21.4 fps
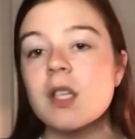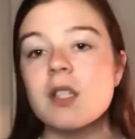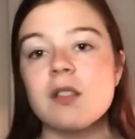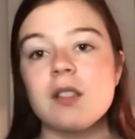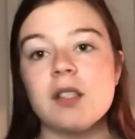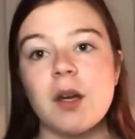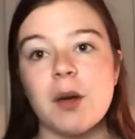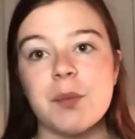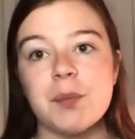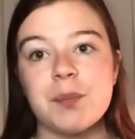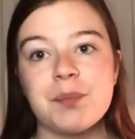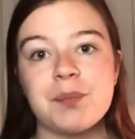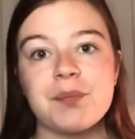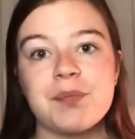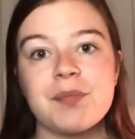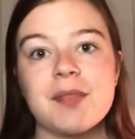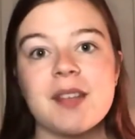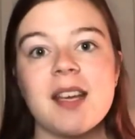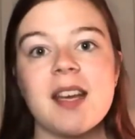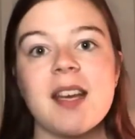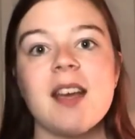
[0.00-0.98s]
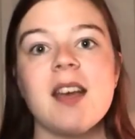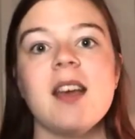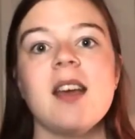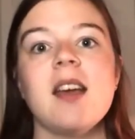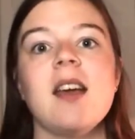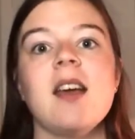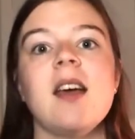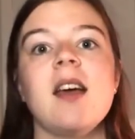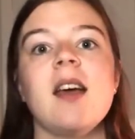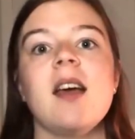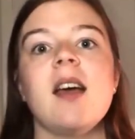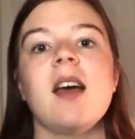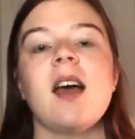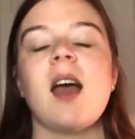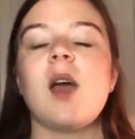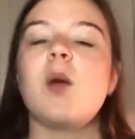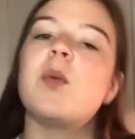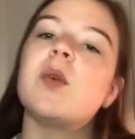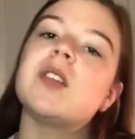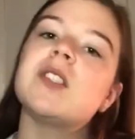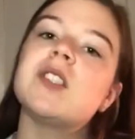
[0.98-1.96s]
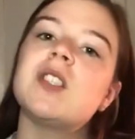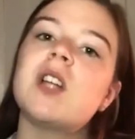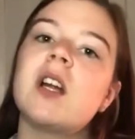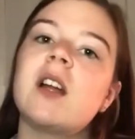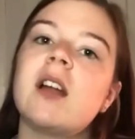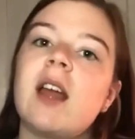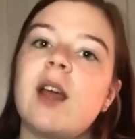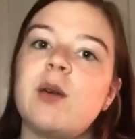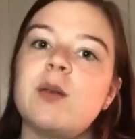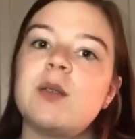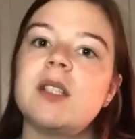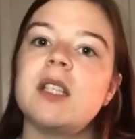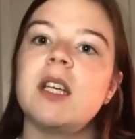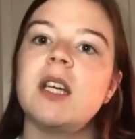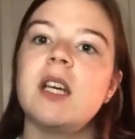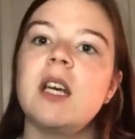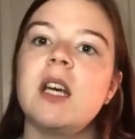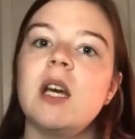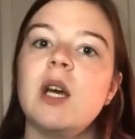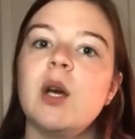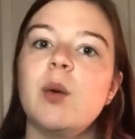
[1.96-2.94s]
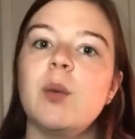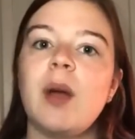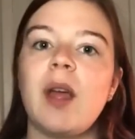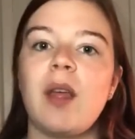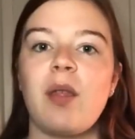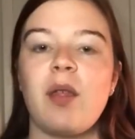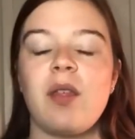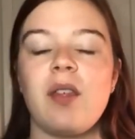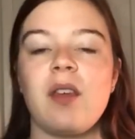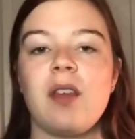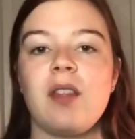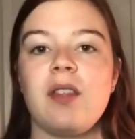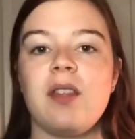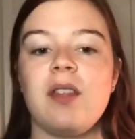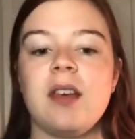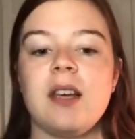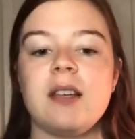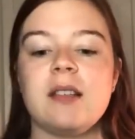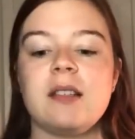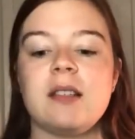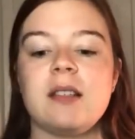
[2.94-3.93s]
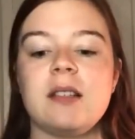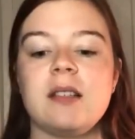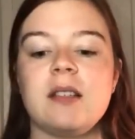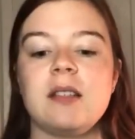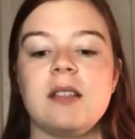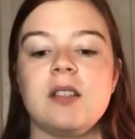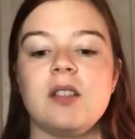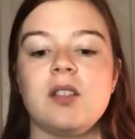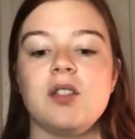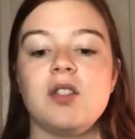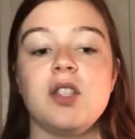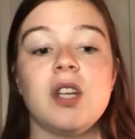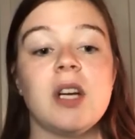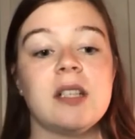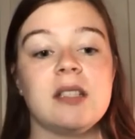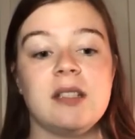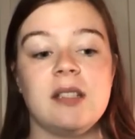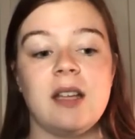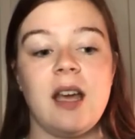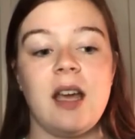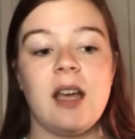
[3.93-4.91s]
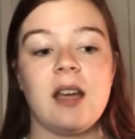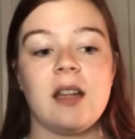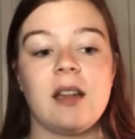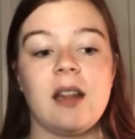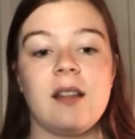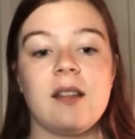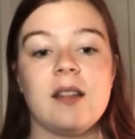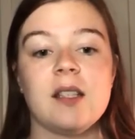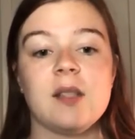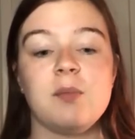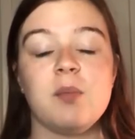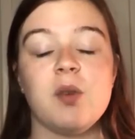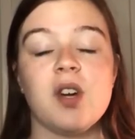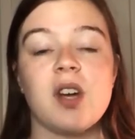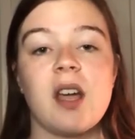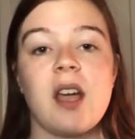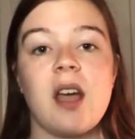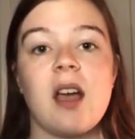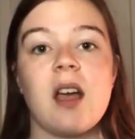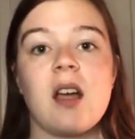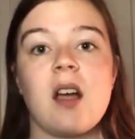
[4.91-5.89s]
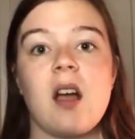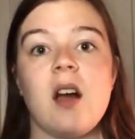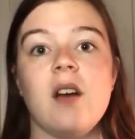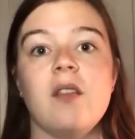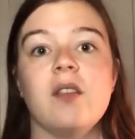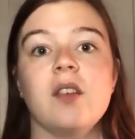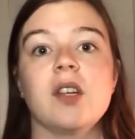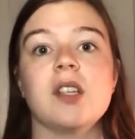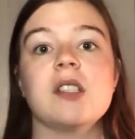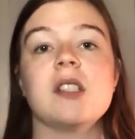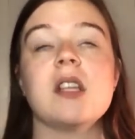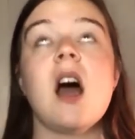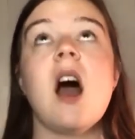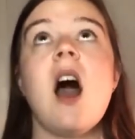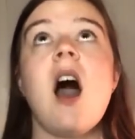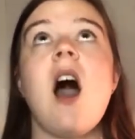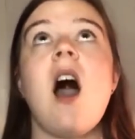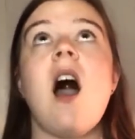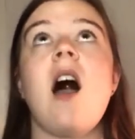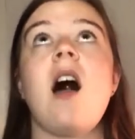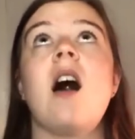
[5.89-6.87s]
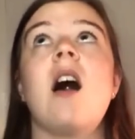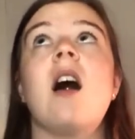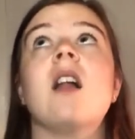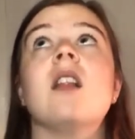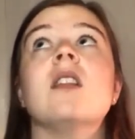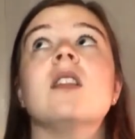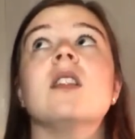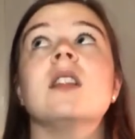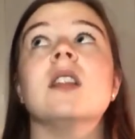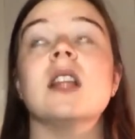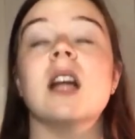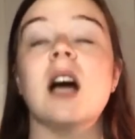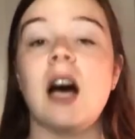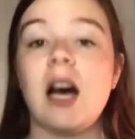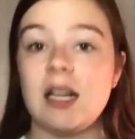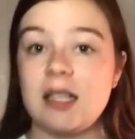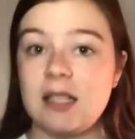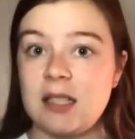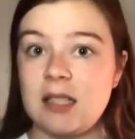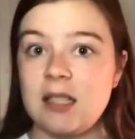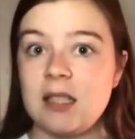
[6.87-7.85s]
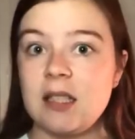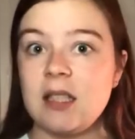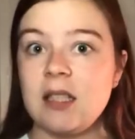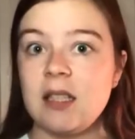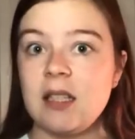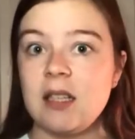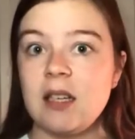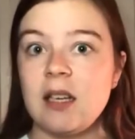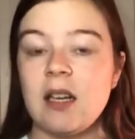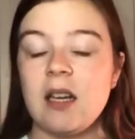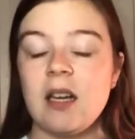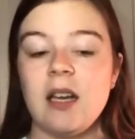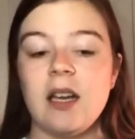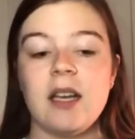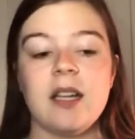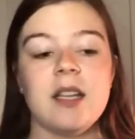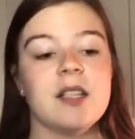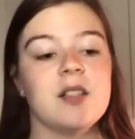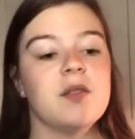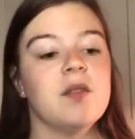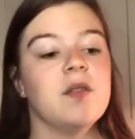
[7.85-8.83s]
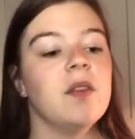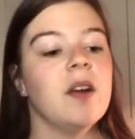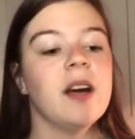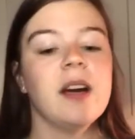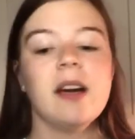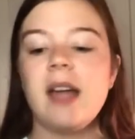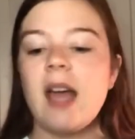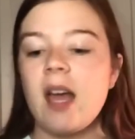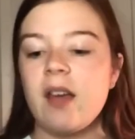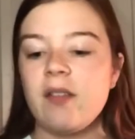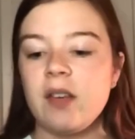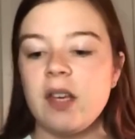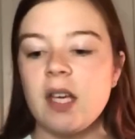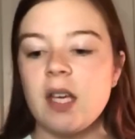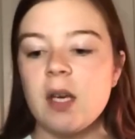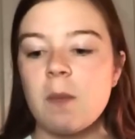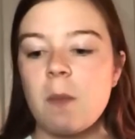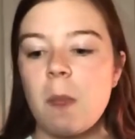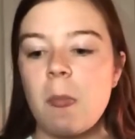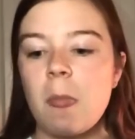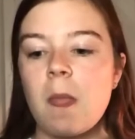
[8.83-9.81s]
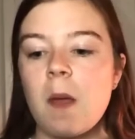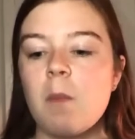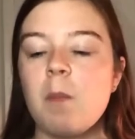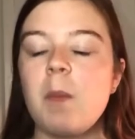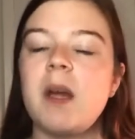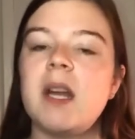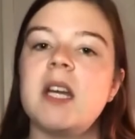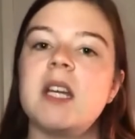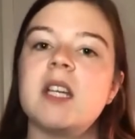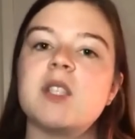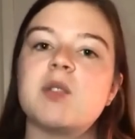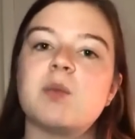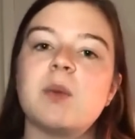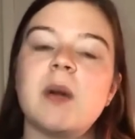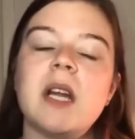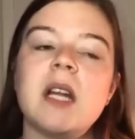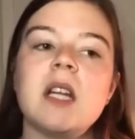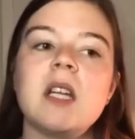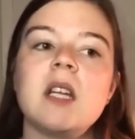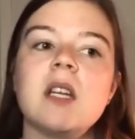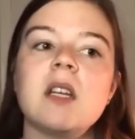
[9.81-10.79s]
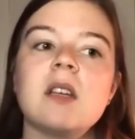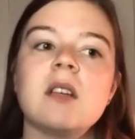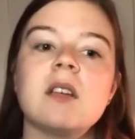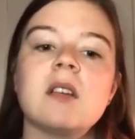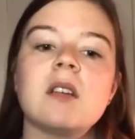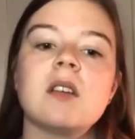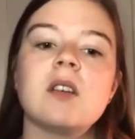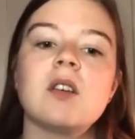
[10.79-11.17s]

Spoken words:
So, I will start out with this, just saying that this book covers a lot. It is very heavy, but it is written